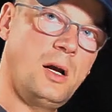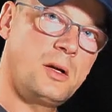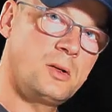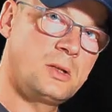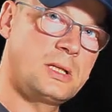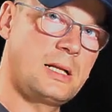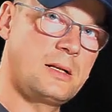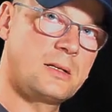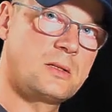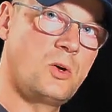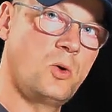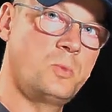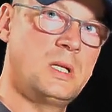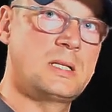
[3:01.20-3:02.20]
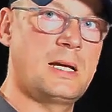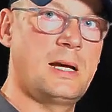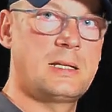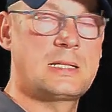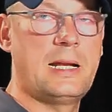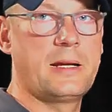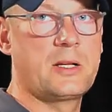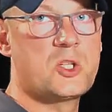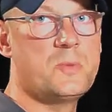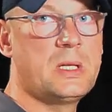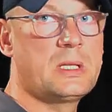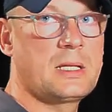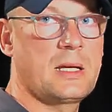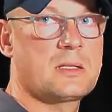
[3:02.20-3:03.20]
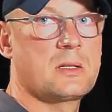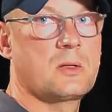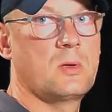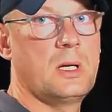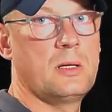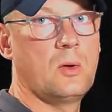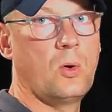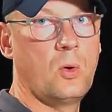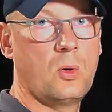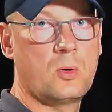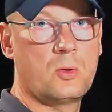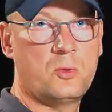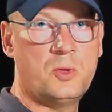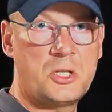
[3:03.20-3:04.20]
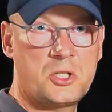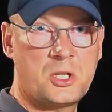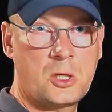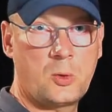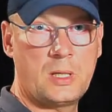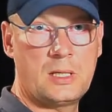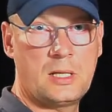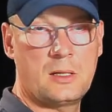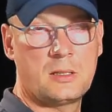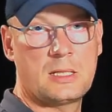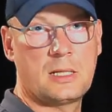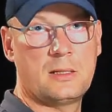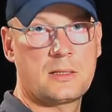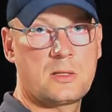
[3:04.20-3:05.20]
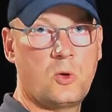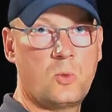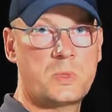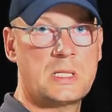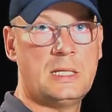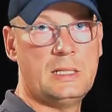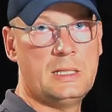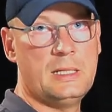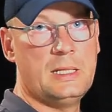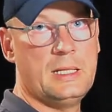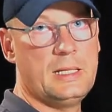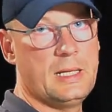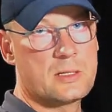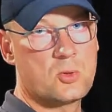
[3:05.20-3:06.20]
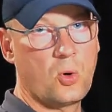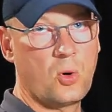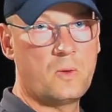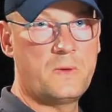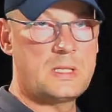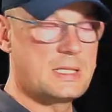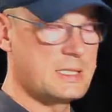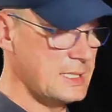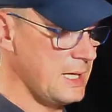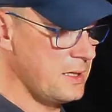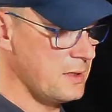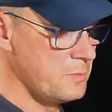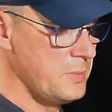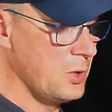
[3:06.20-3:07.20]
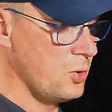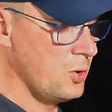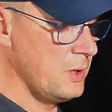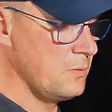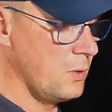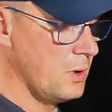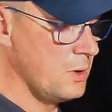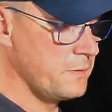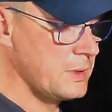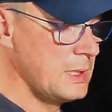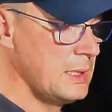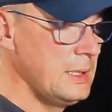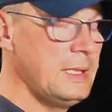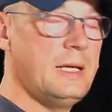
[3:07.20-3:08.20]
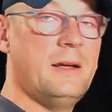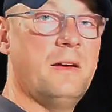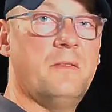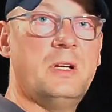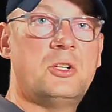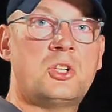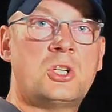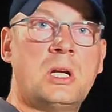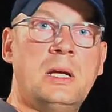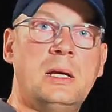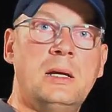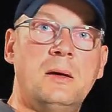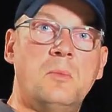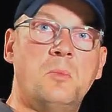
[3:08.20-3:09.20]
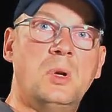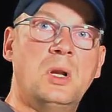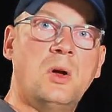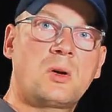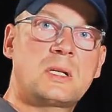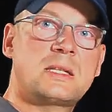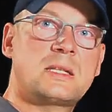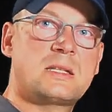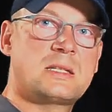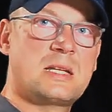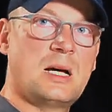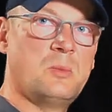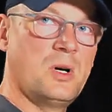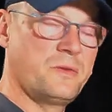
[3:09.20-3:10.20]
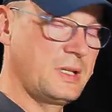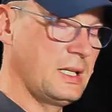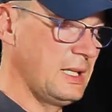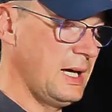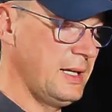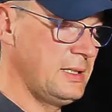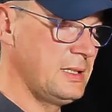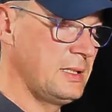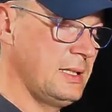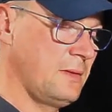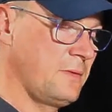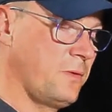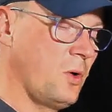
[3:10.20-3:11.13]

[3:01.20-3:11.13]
other telescope designs like Schmidt-Cassegrain or Ritchie Chrétien telescopes, there's always a second mirror involved, which blocks some of the light that